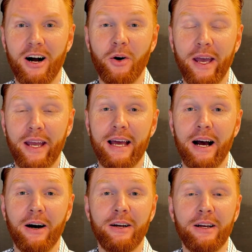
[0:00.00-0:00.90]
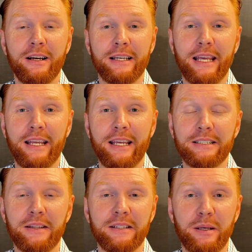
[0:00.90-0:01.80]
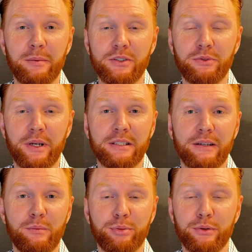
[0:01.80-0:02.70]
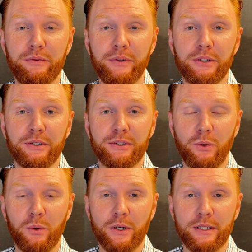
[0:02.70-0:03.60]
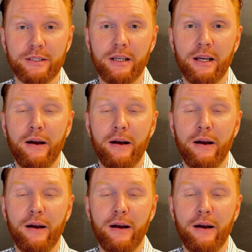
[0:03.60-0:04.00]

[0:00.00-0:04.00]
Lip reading: Okay, now getting into the tips and tricks of improving your scores.